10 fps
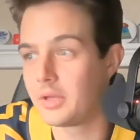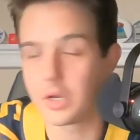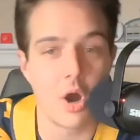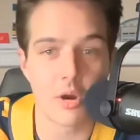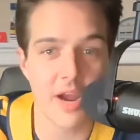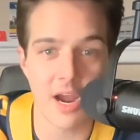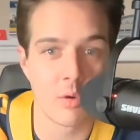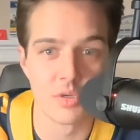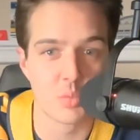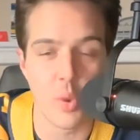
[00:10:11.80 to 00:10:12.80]
Connor
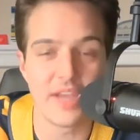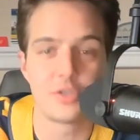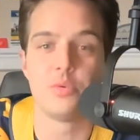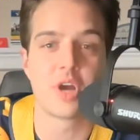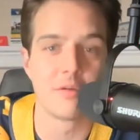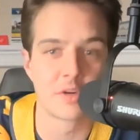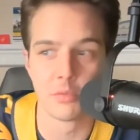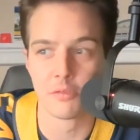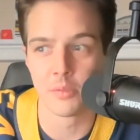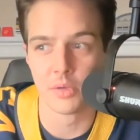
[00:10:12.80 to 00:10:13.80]
Harrell was way too
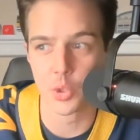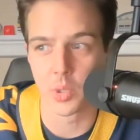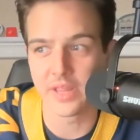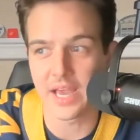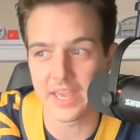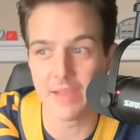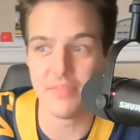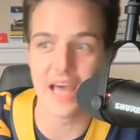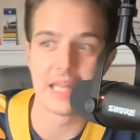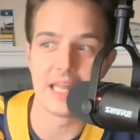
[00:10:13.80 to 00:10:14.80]
comfortable for the majority of that game.
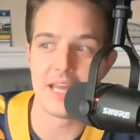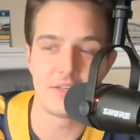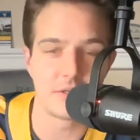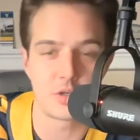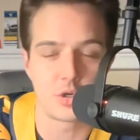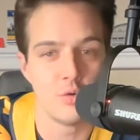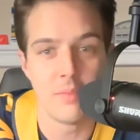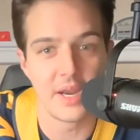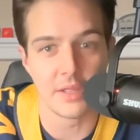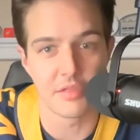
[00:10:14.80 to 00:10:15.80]
That led to too
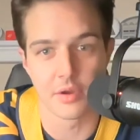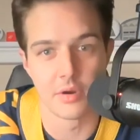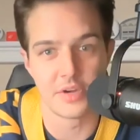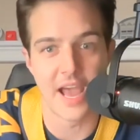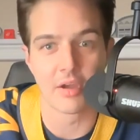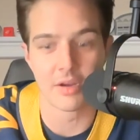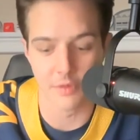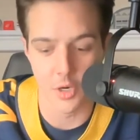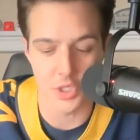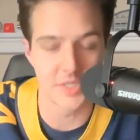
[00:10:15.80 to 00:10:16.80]
many third down
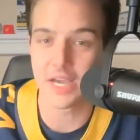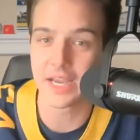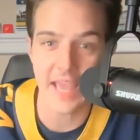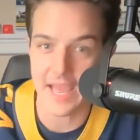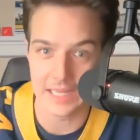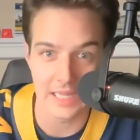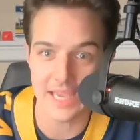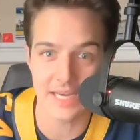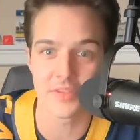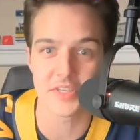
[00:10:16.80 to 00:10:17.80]
conversions. Again,
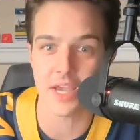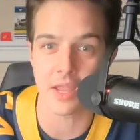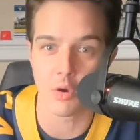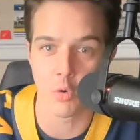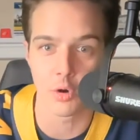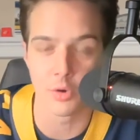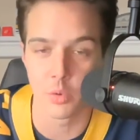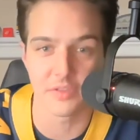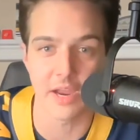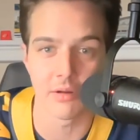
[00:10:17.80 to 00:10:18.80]
late in the second quarter,
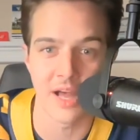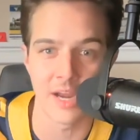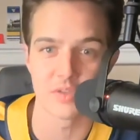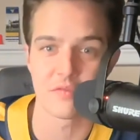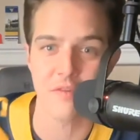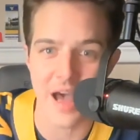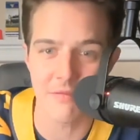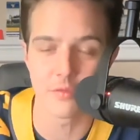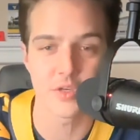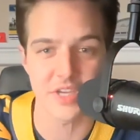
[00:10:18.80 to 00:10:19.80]
North Carolina was 5
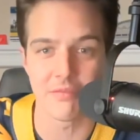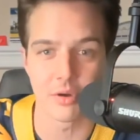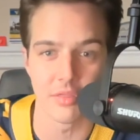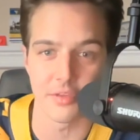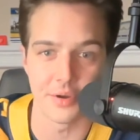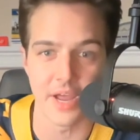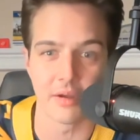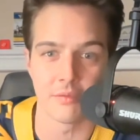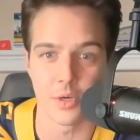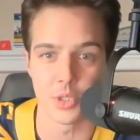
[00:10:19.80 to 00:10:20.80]
for 7 on third down
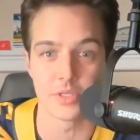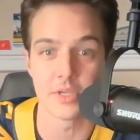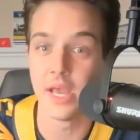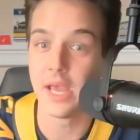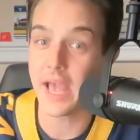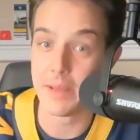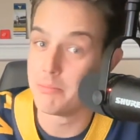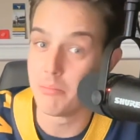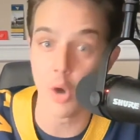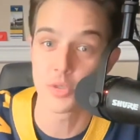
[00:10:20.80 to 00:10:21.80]
conversions, and
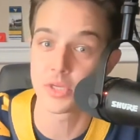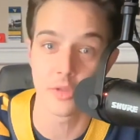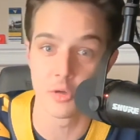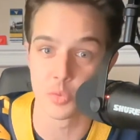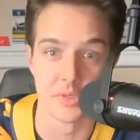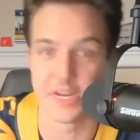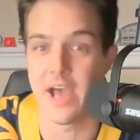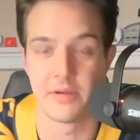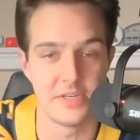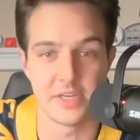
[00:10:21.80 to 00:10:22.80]
most of those were
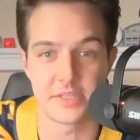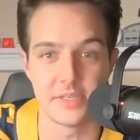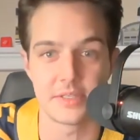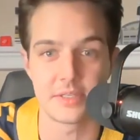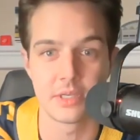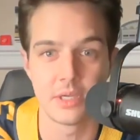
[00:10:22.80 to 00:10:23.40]
down in distance.